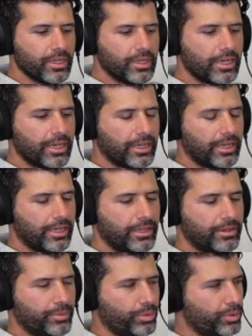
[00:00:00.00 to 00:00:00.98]

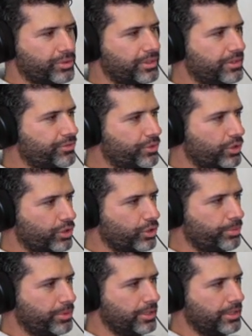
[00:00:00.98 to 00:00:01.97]
And we'll differ a
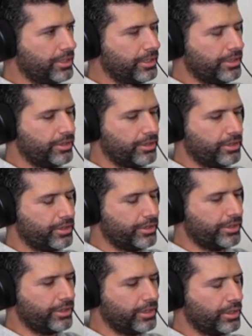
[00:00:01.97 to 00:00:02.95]
little bit in
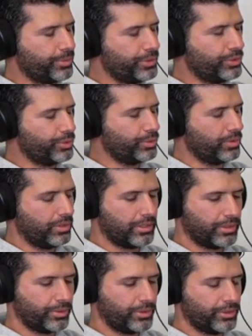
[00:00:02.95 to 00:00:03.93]
how we do
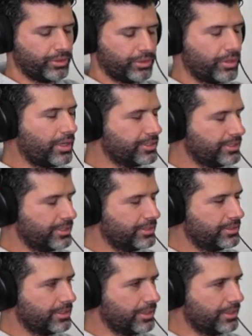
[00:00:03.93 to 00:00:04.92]
our crossings. And I